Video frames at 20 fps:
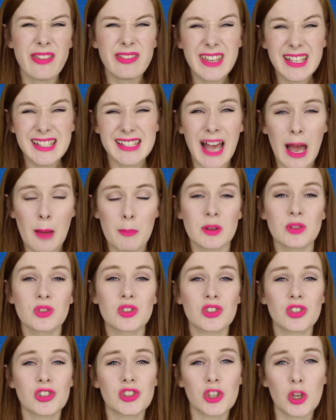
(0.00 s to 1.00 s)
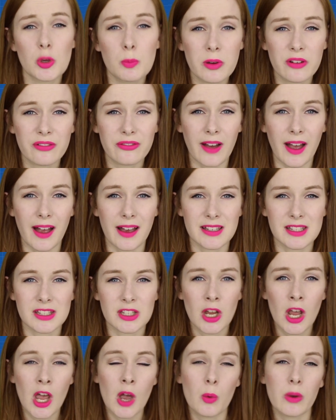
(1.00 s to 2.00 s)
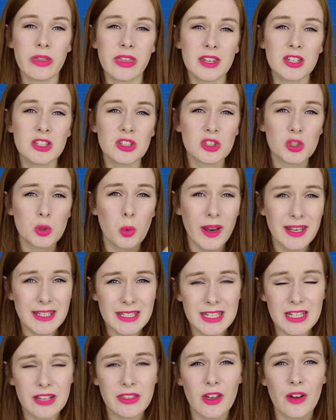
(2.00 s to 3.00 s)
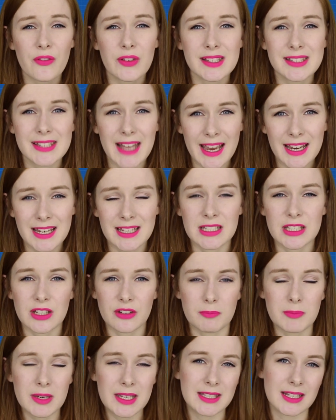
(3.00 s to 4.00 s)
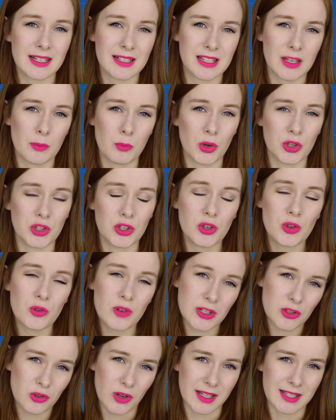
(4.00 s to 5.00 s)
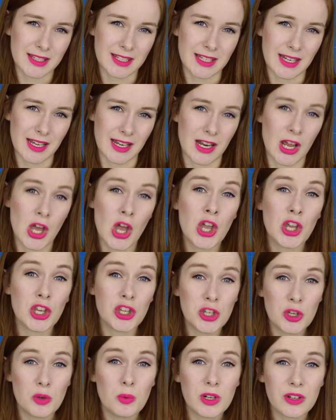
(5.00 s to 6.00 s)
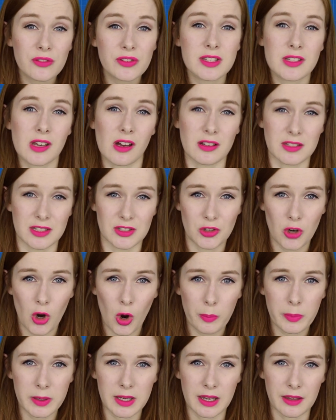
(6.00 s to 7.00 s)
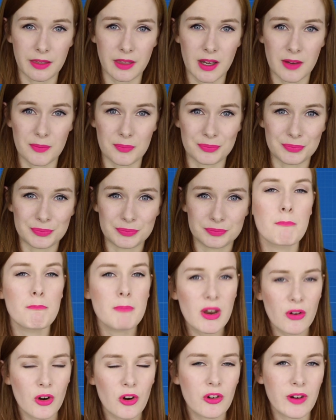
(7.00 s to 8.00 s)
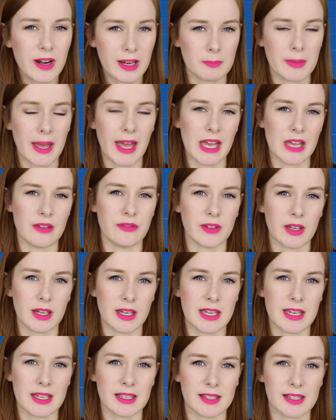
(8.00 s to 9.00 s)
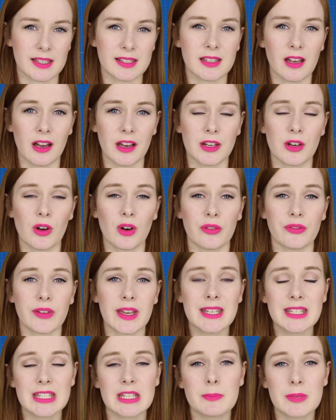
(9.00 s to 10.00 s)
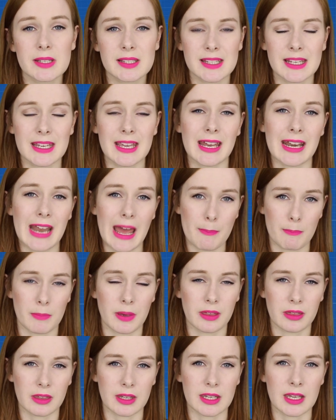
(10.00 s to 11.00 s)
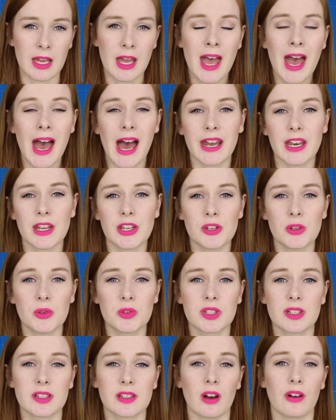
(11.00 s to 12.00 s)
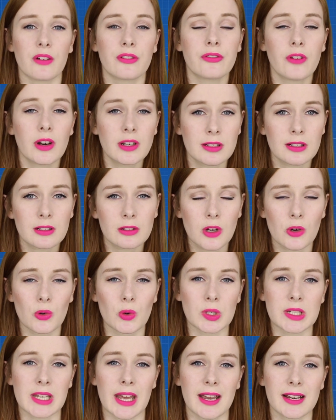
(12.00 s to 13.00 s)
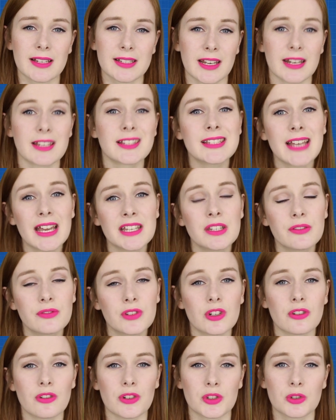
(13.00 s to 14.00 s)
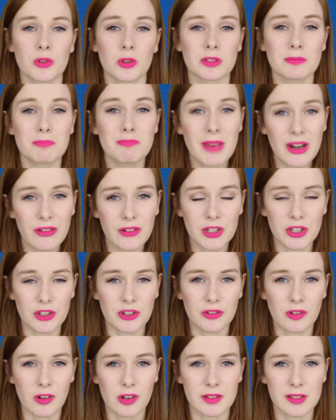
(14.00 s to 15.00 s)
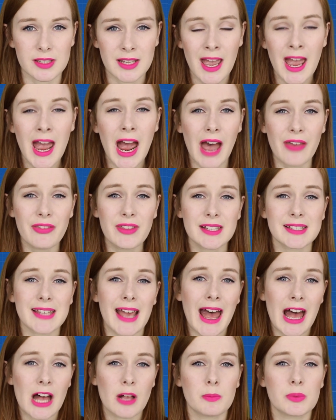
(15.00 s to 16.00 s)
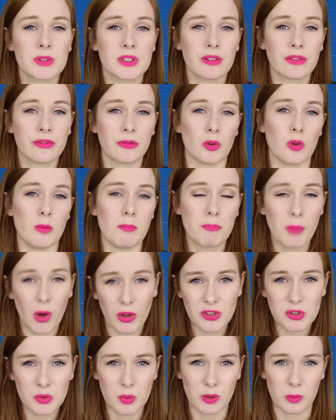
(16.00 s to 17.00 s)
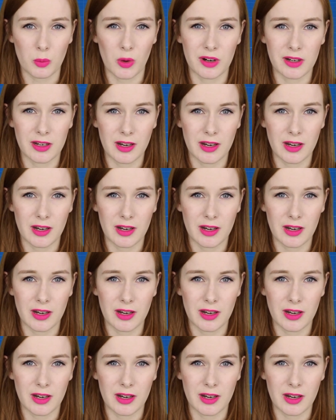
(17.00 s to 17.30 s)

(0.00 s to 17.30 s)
And this happens super fast. Within 20th of a second of meeting someone you're interested in, you would have started copying them. Mirroring behaviour is a sign of intimacy and empathy, and it uses our frontal cortex and a set of neurons called mirror neurons, and this helps to form bonds with one